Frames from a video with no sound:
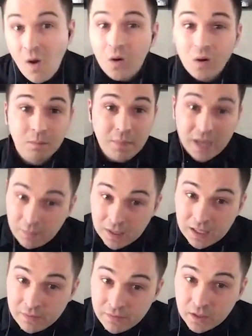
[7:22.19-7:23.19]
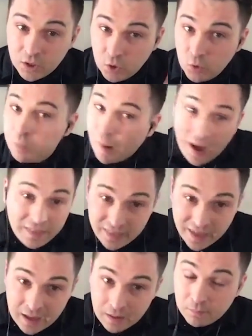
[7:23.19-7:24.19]
or maybe even you buy
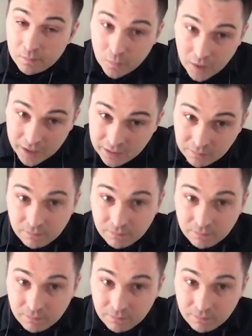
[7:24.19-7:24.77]
them, right?